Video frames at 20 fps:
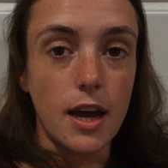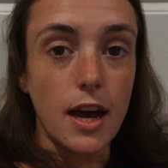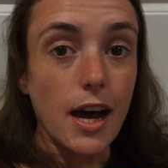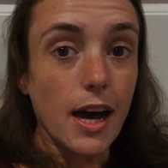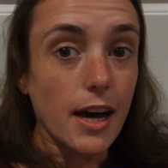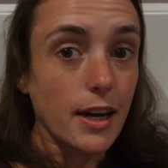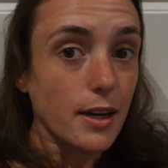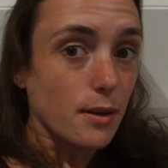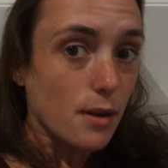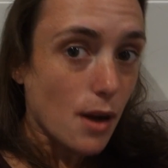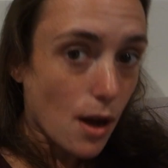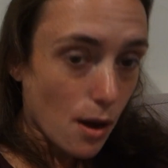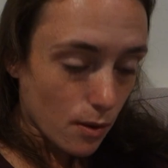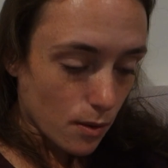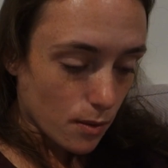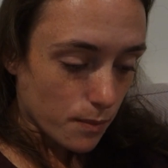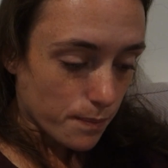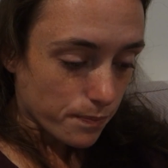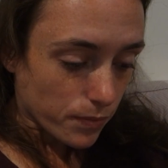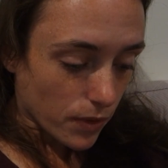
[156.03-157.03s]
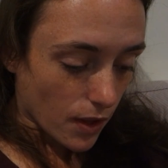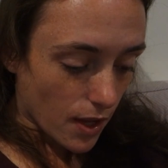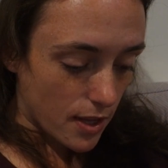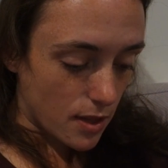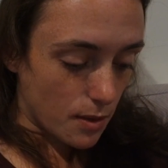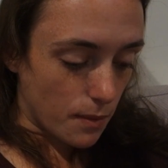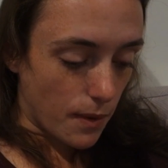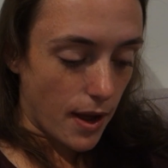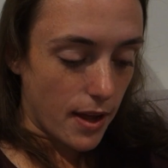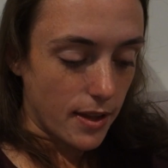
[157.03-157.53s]
I don't know.
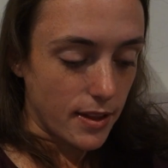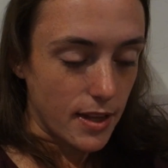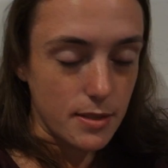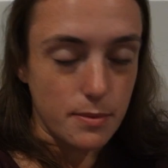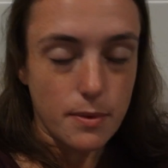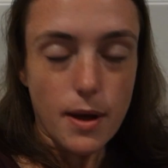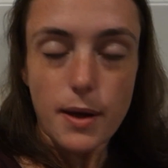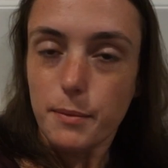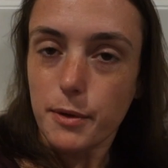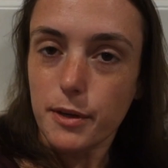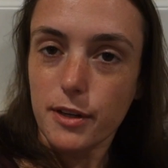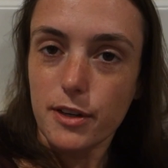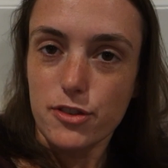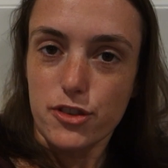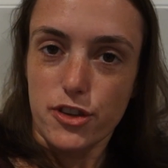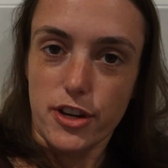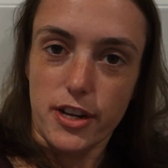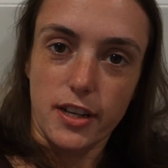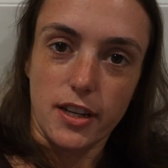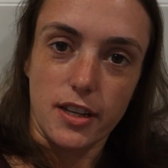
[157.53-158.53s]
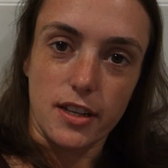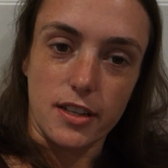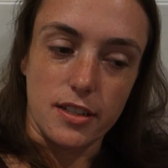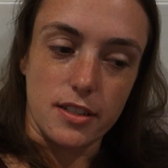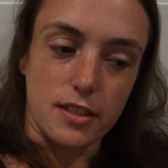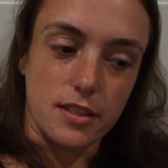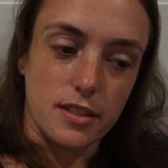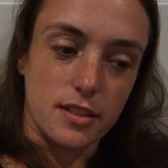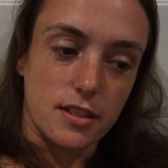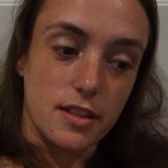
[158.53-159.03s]
Either way, that's why I'm not going to drink,
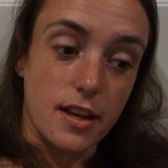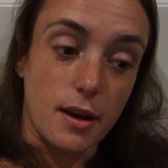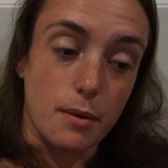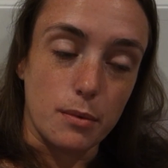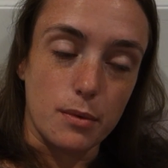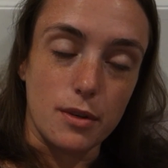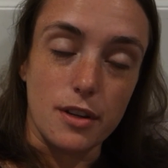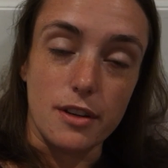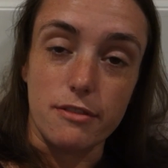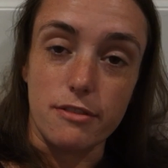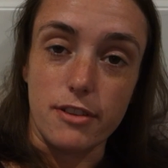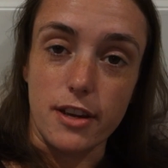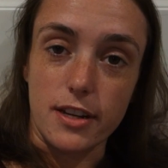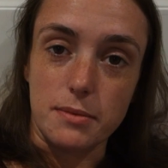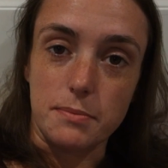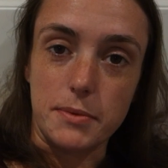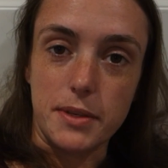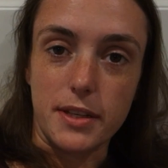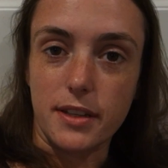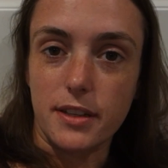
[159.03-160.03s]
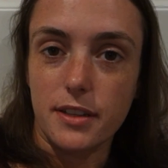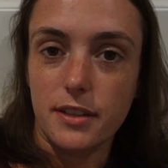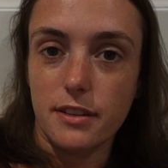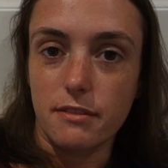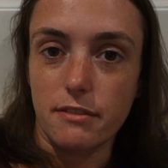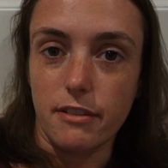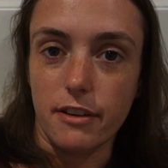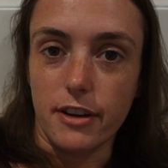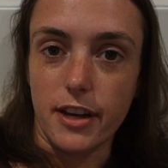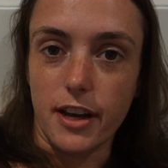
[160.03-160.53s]
because that would affect me
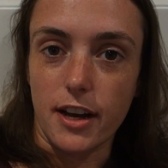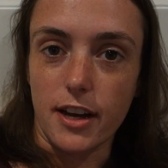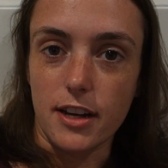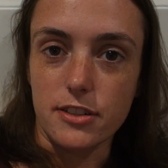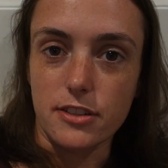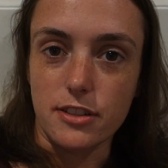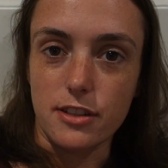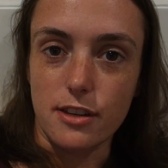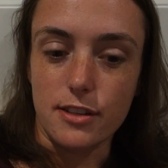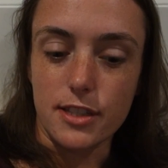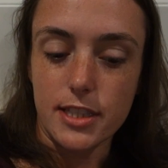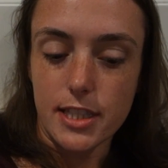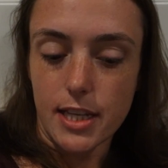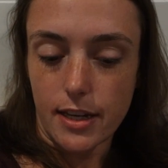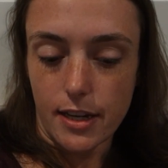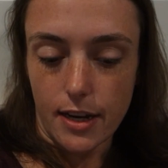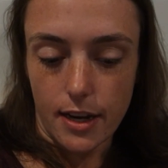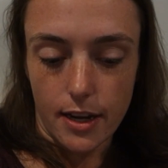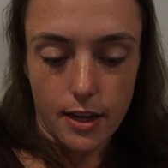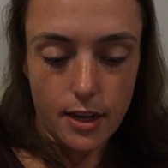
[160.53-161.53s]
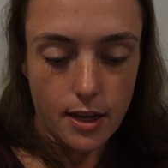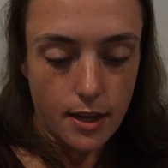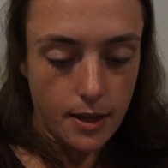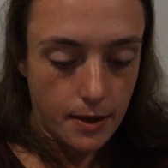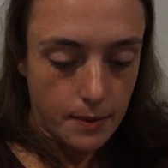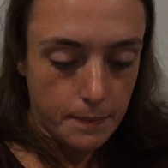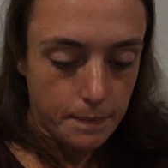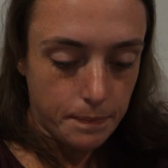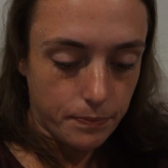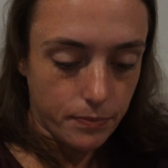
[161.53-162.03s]
very harshly on Sunday.
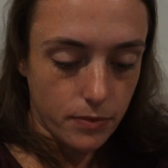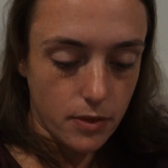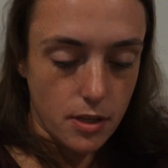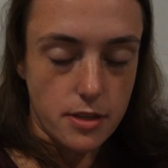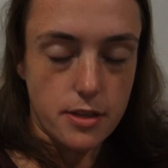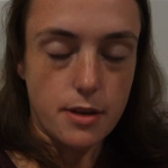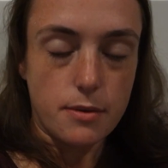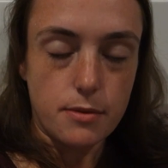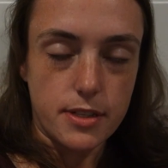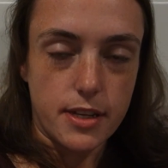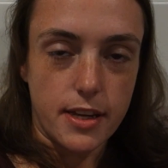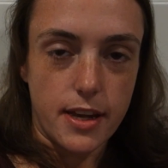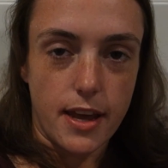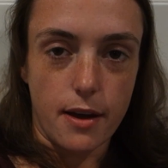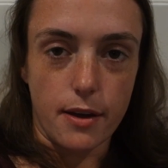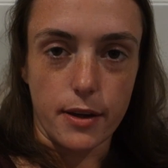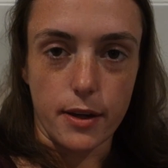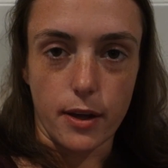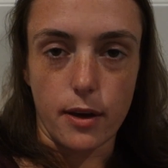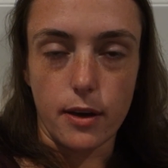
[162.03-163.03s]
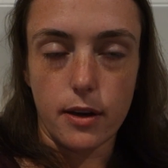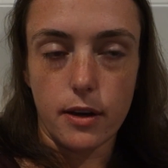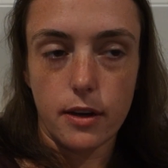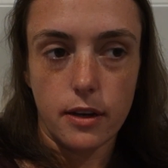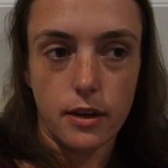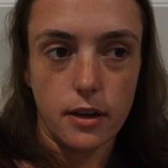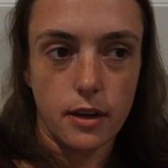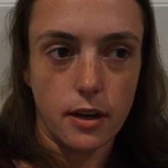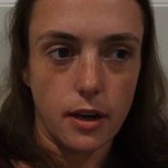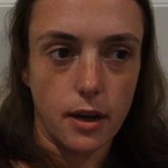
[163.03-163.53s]
So we'll see how I go.
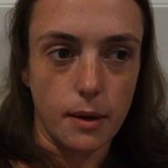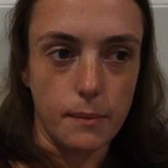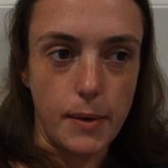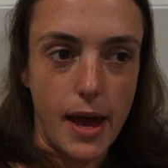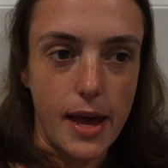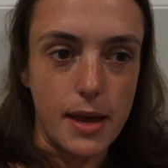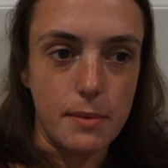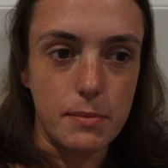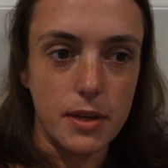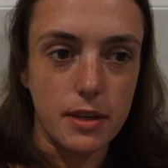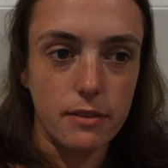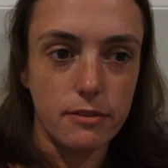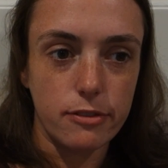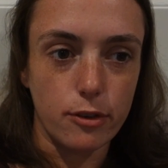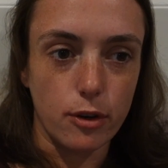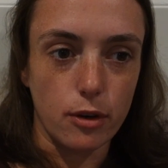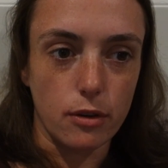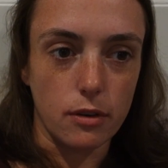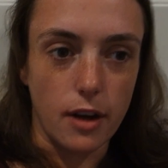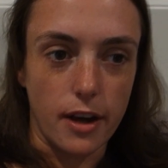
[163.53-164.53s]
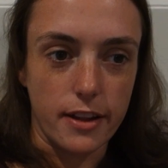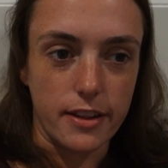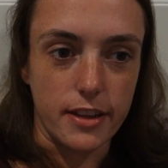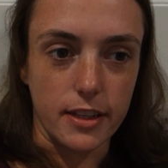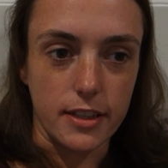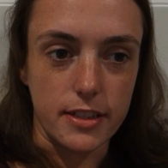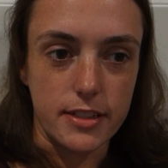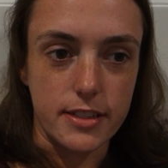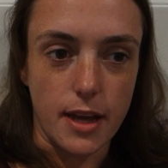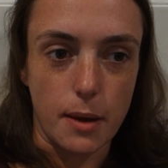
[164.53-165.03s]
I'm aiming for, I
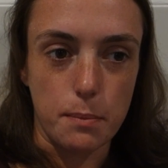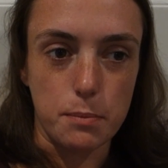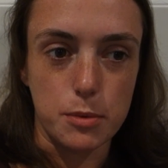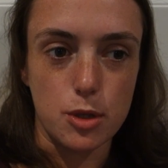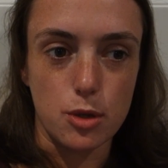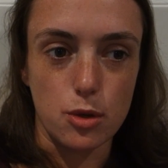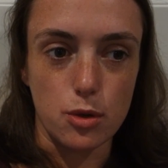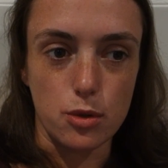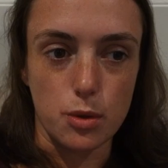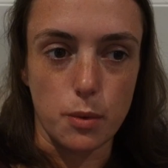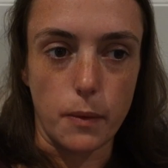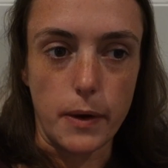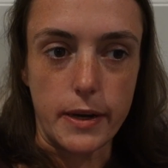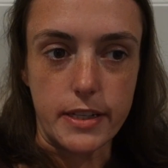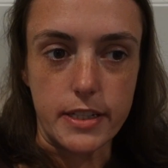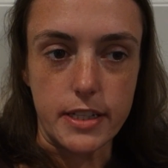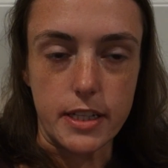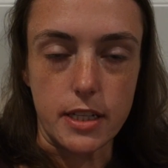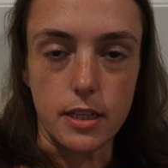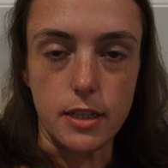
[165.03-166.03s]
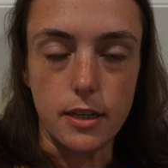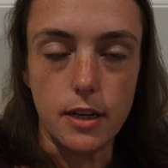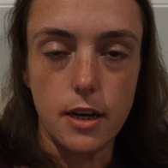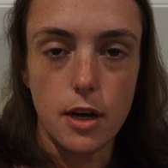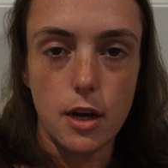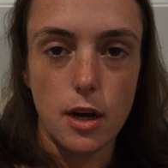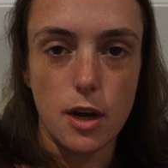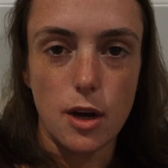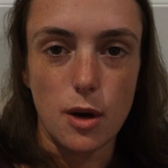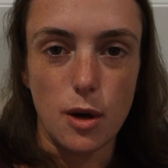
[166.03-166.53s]
think, sub 220,
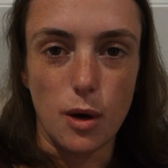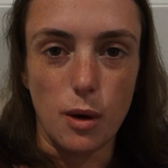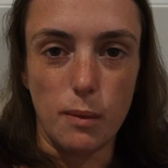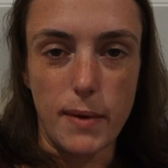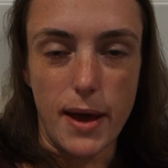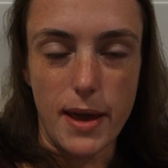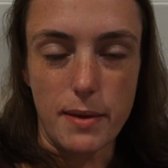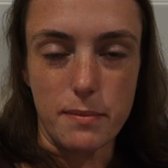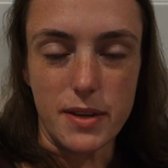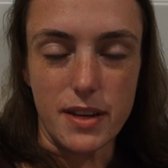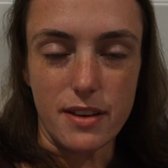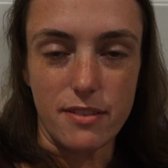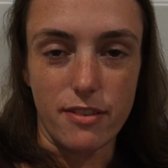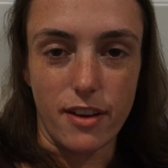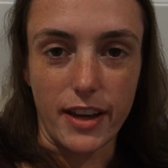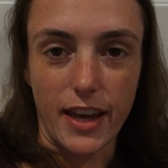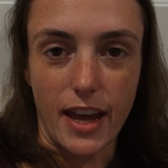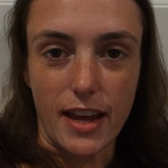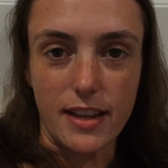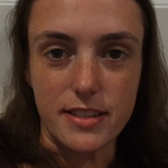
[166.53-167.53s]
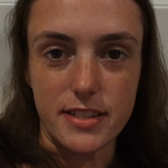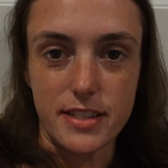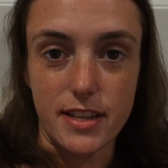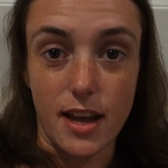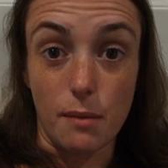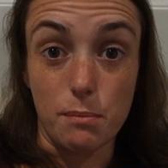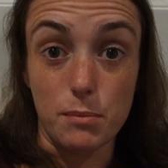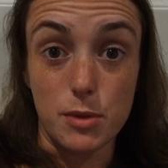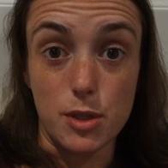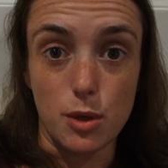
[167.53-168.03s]
or maybe if I can,
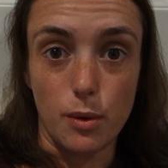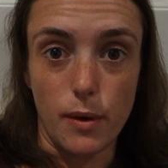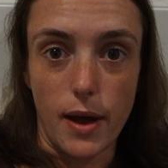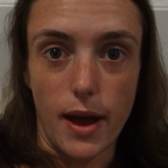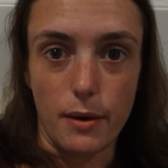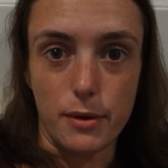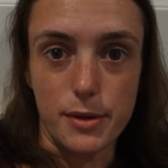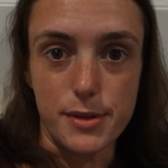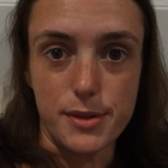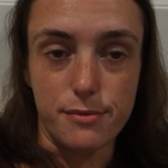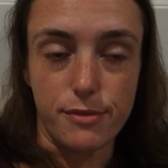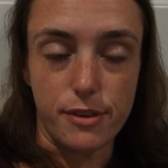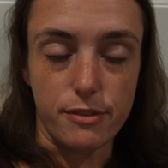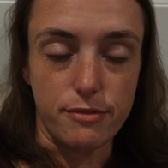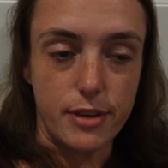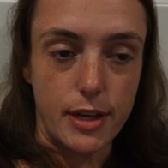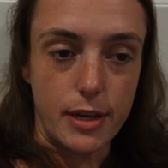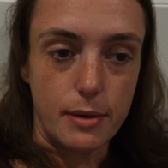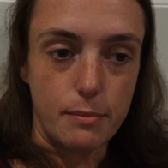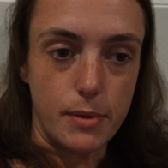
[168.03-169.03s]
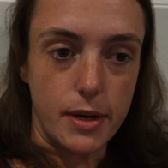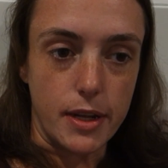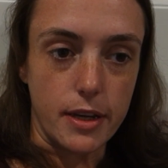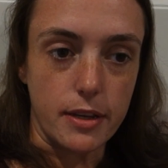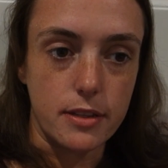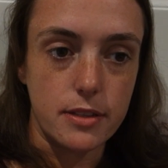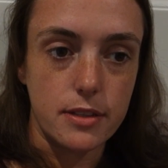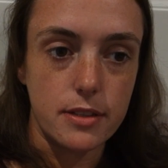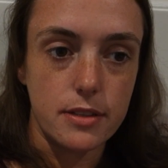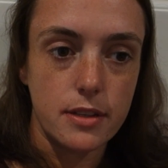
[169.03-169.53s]
sub 2 hours, 15
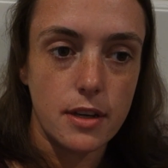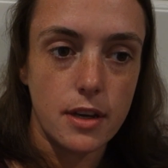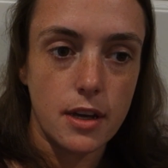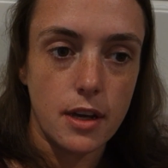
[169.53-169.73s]
minutes.